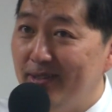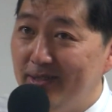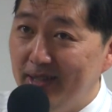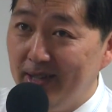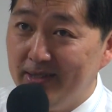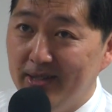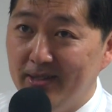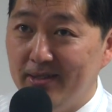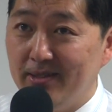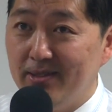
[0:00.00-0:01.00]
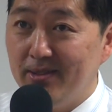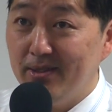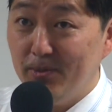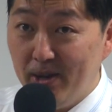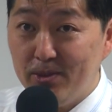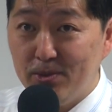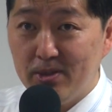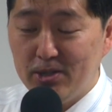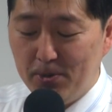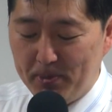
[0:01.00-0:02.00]
Satan. Right, through the
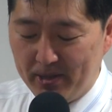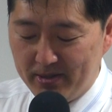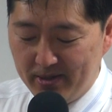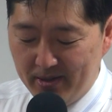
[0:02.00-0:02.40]
serpent.